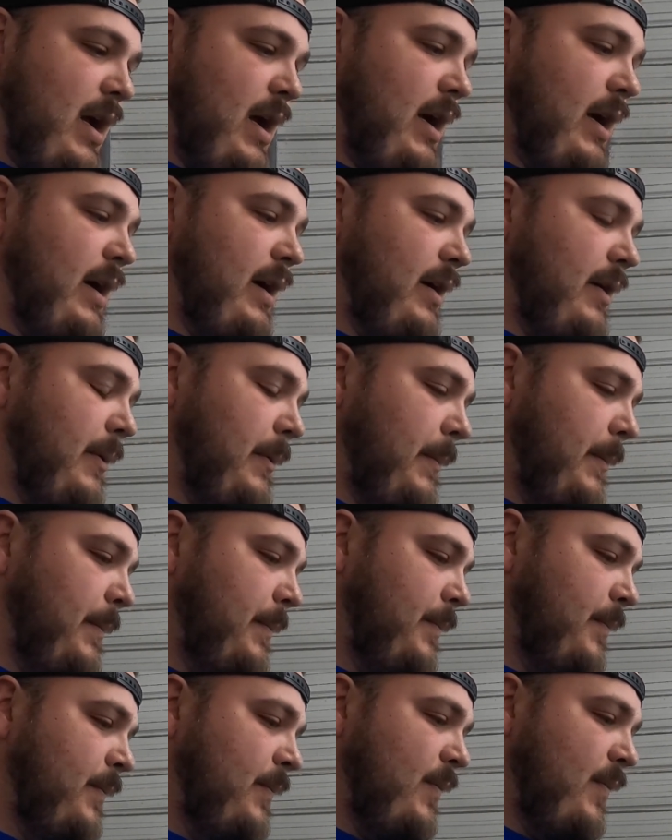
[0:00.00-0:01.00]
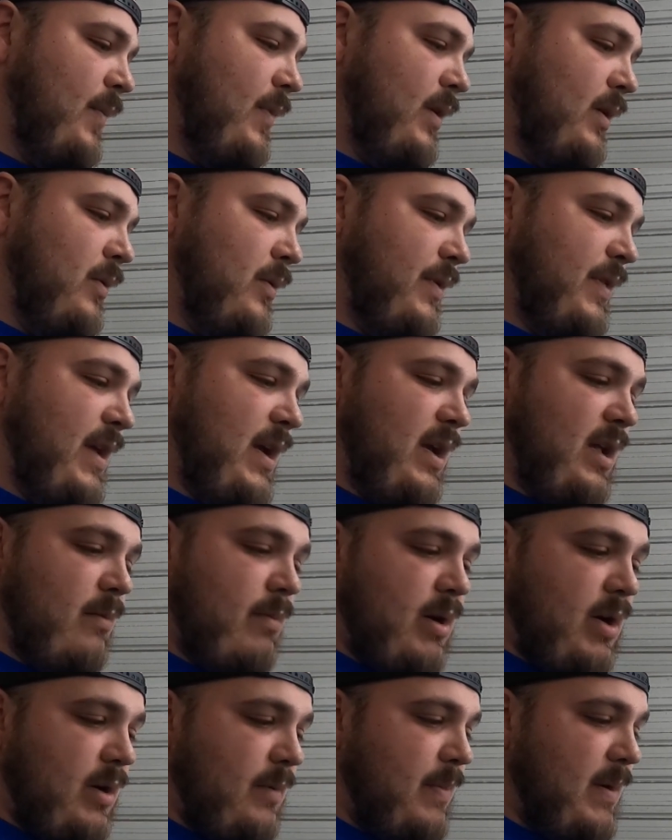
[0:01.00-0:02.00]
We're thinking
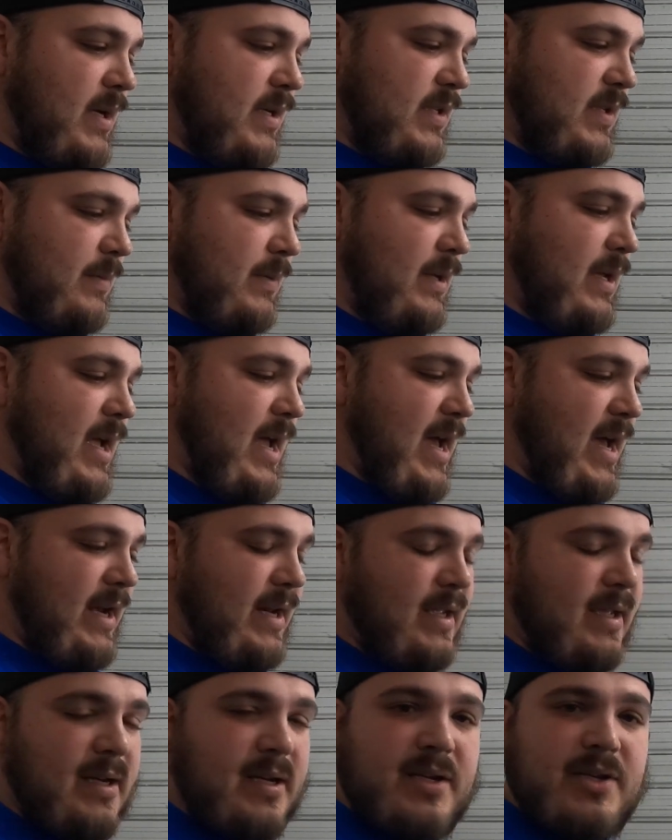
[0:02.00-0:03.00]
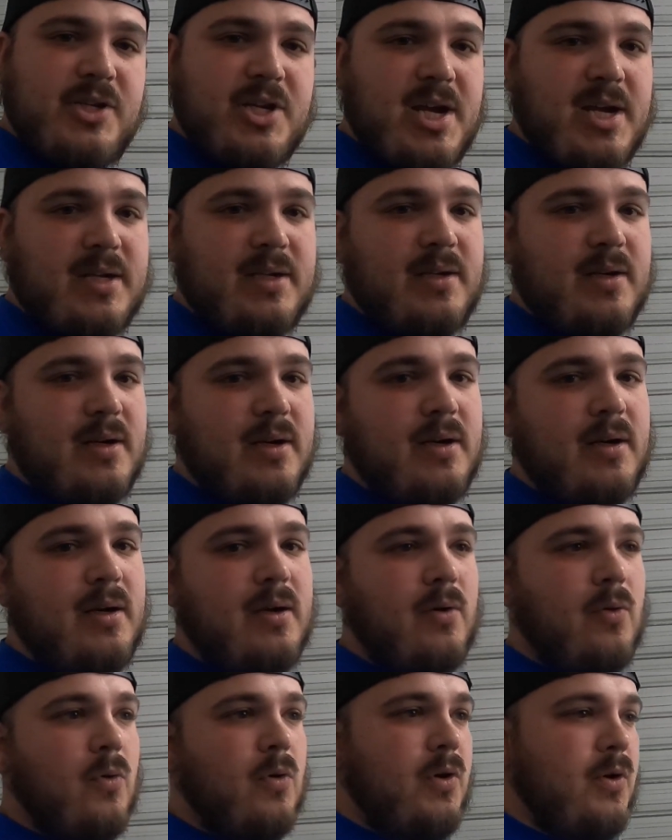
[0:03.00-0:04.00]
about possibly adding an injector
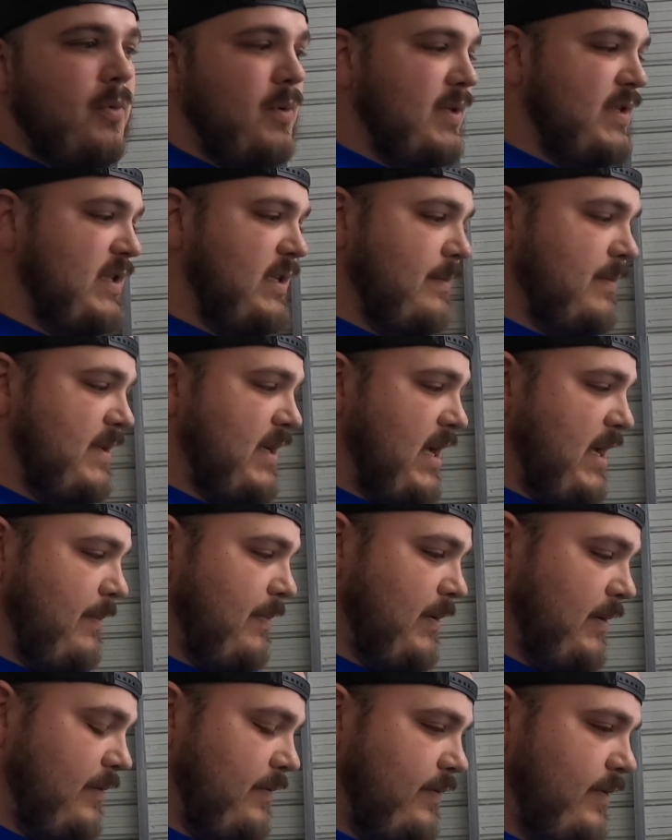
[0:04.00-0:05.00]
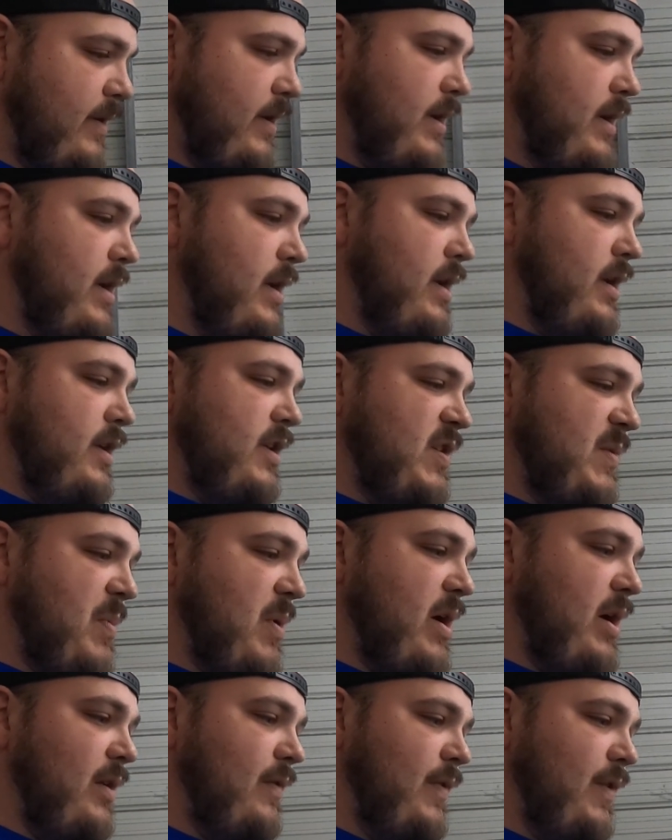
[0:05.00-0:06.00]
or doing some type of
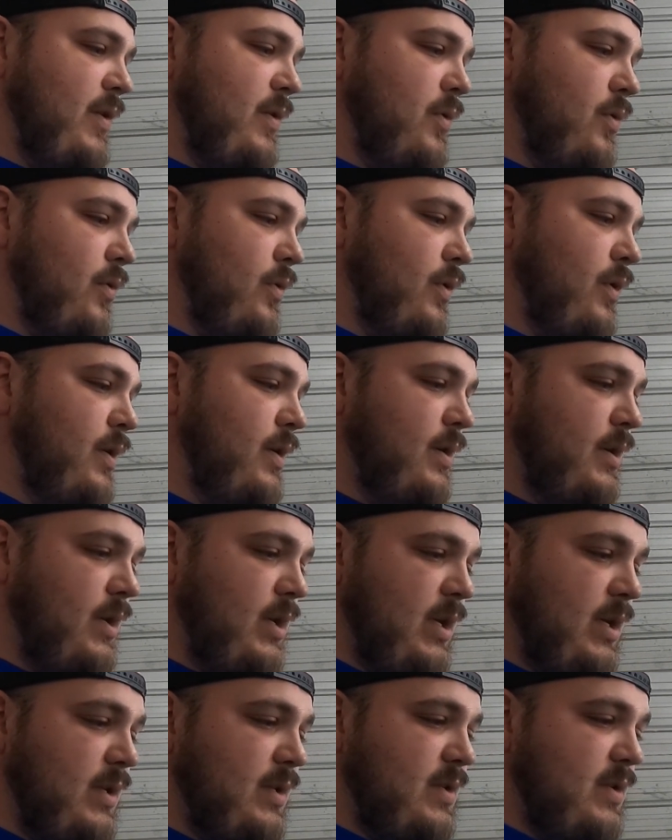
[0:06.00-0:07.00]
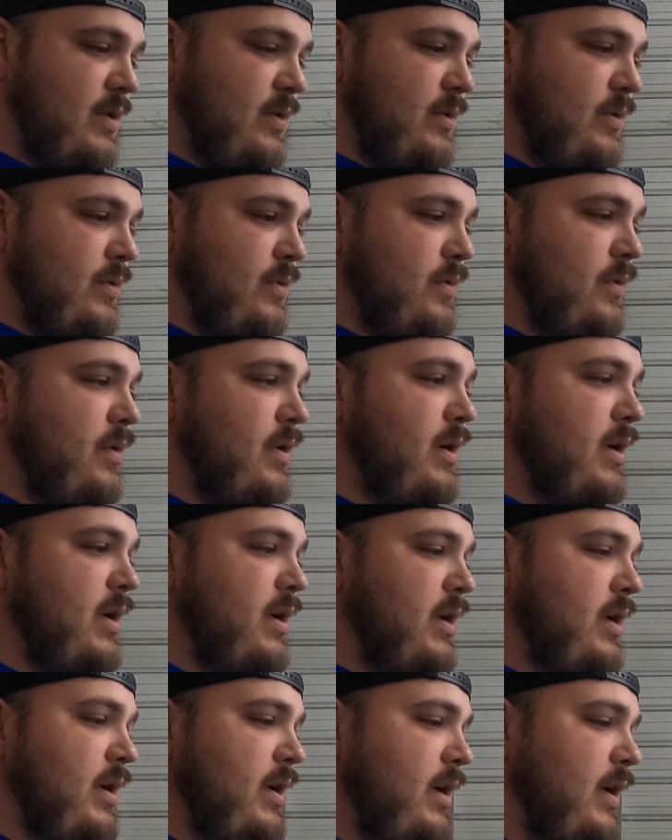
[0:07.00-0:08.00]
spraying fuel into
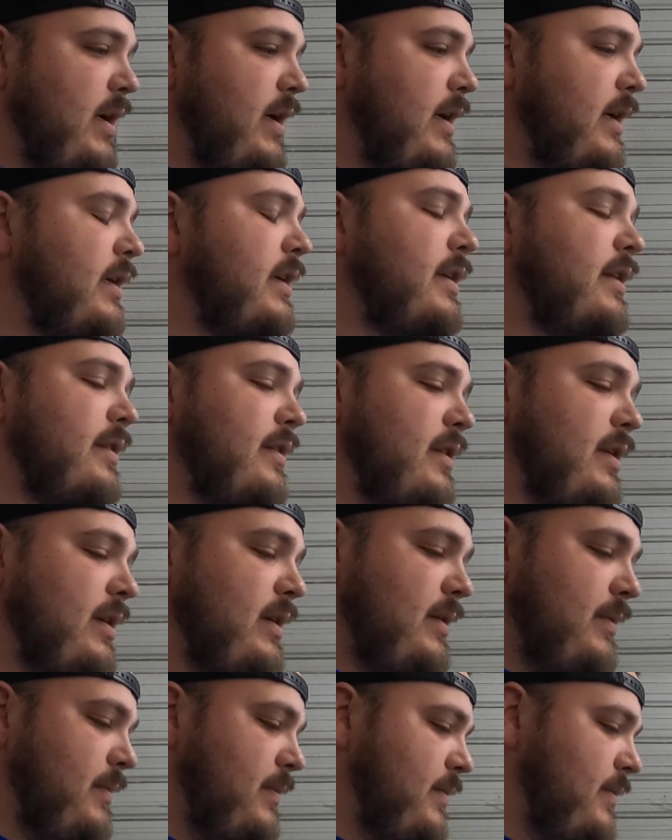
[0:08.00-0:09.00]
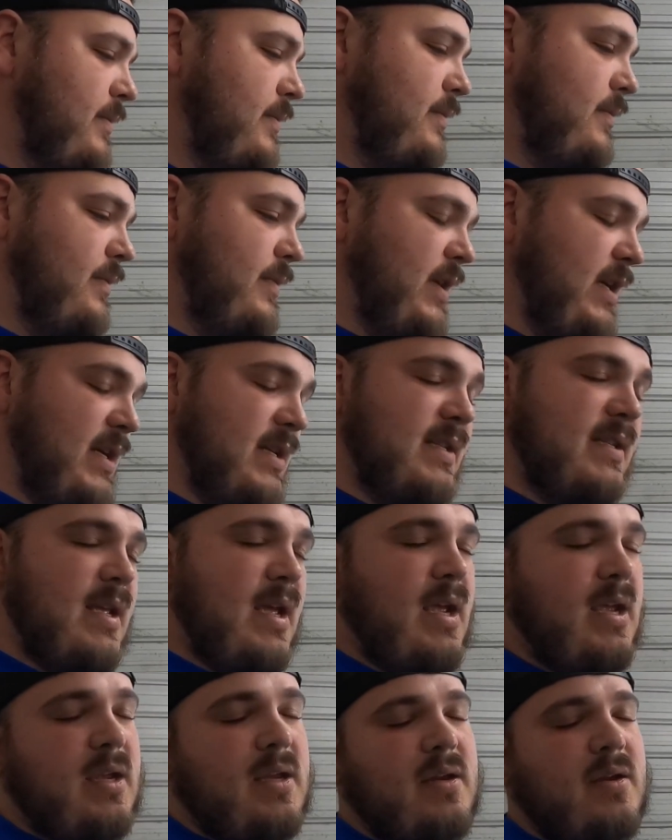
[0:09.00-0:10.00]
the
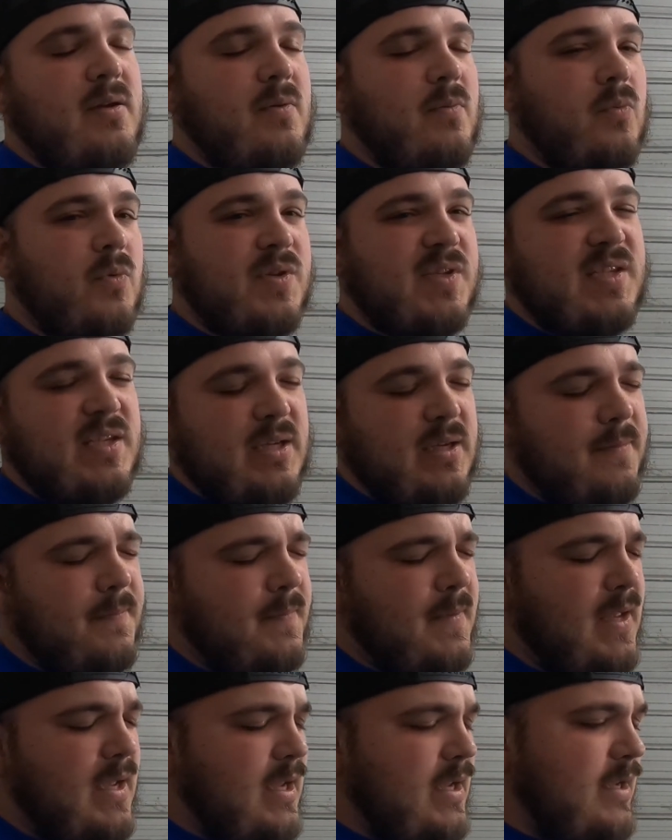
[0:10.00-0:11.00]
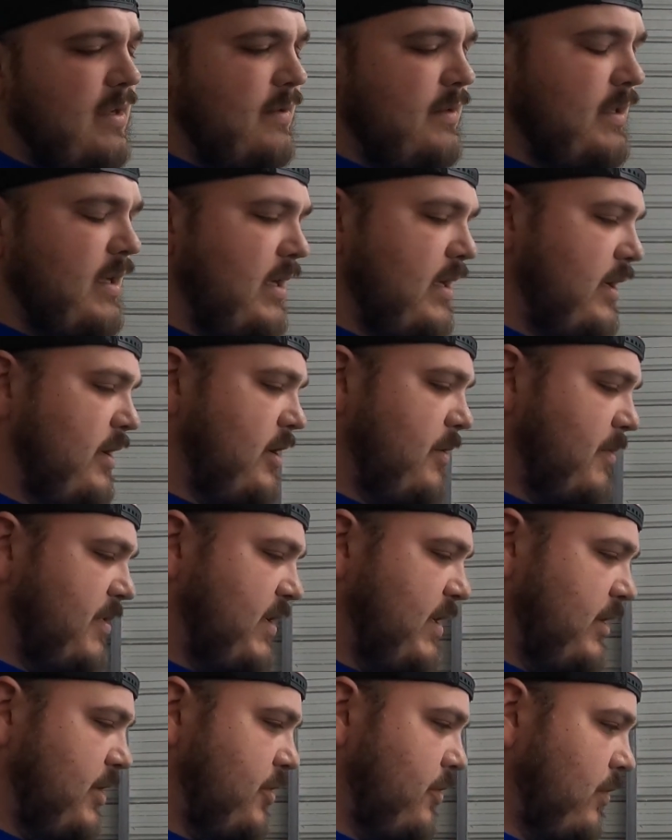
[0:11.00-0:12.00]
intake. We'll see. Not
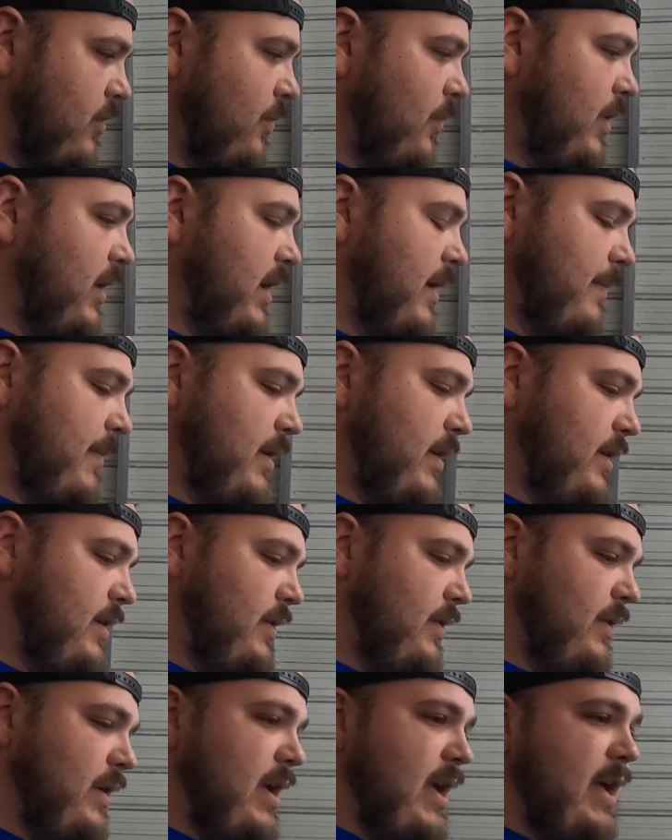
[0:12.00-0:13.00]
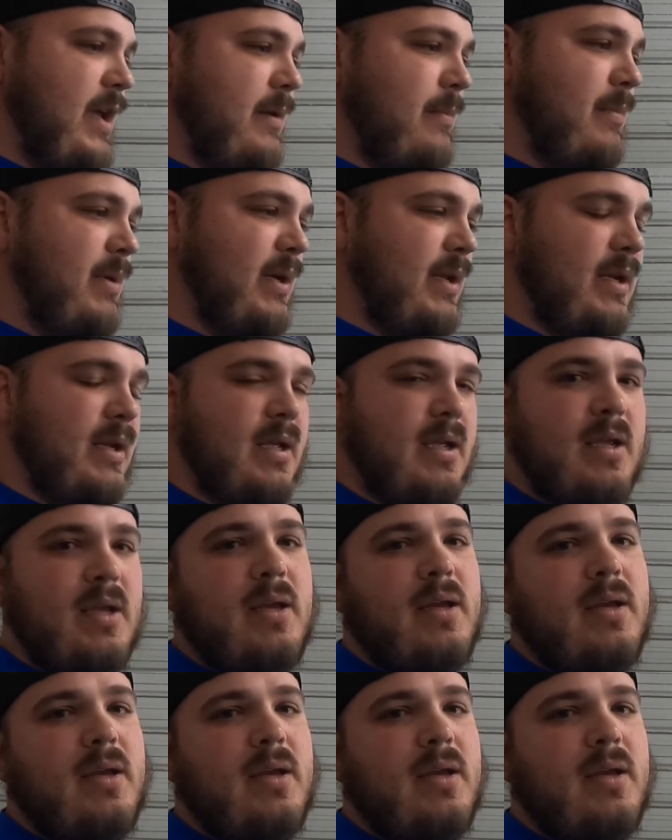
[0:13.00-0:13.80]
100% sure what I'm going to do yet, but